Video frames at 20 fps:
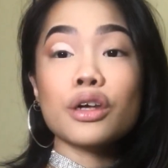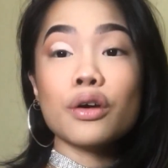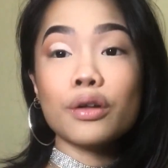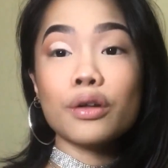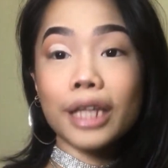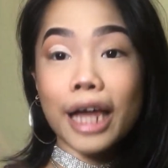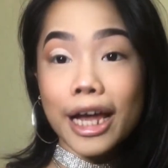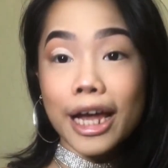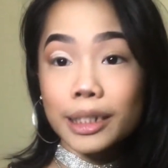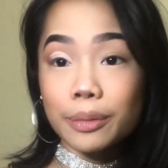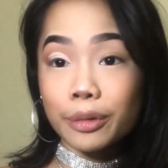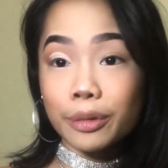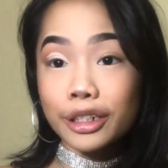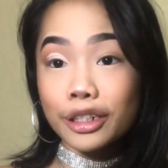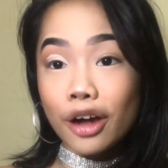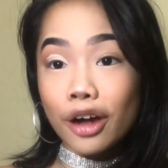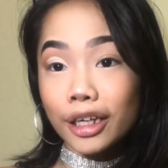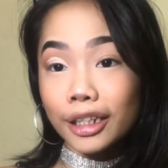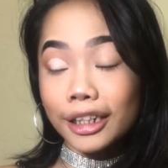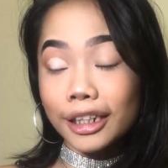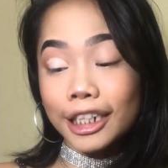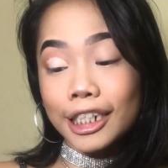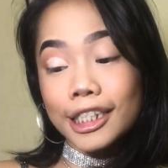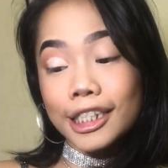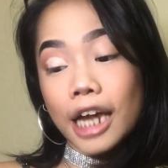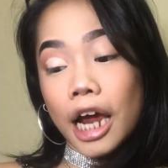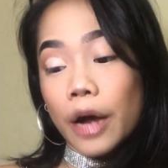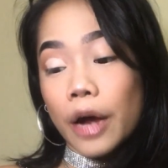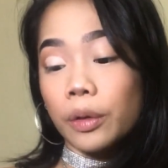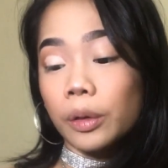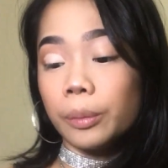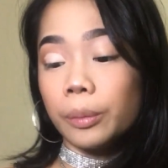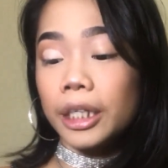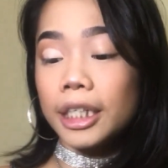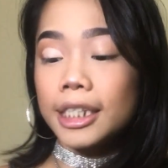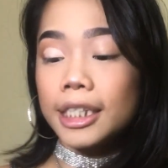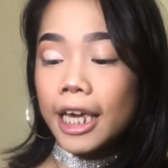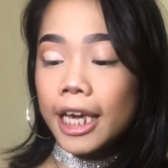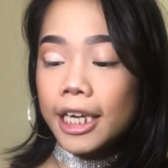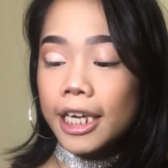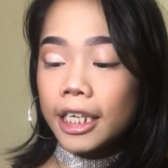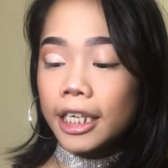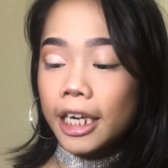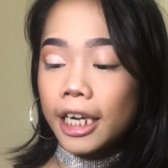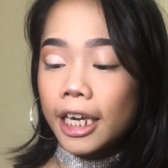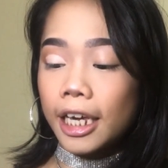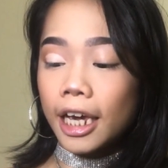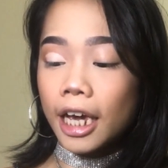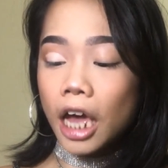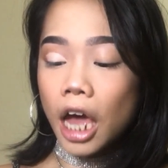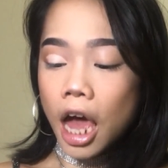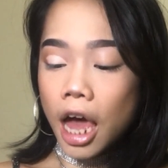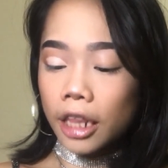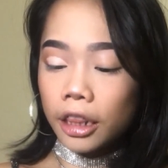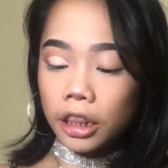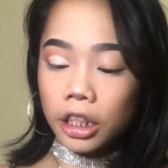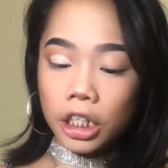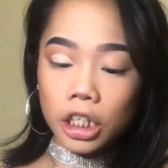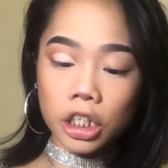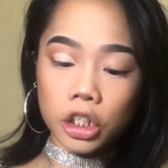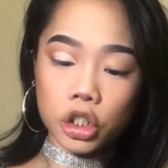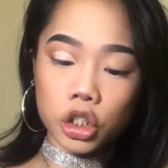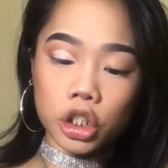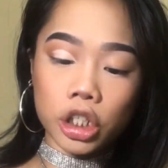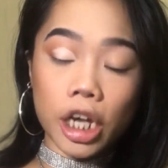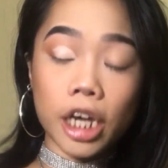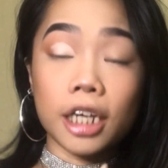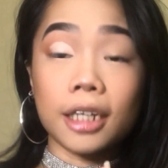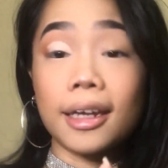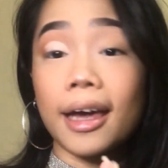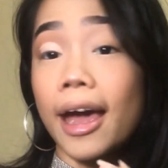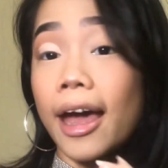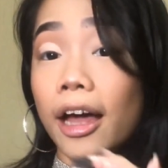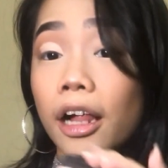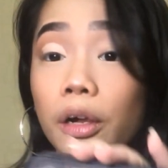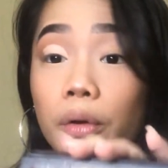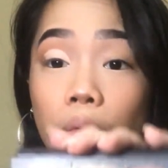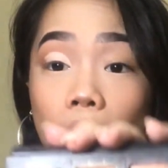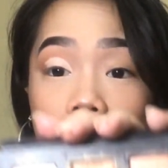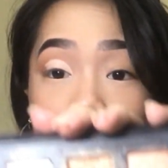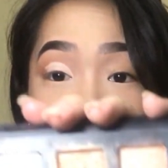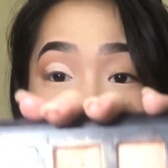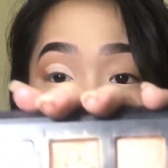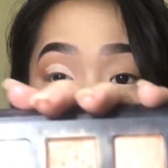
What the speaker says: last but not least, I will be taking the shade Hell Ride,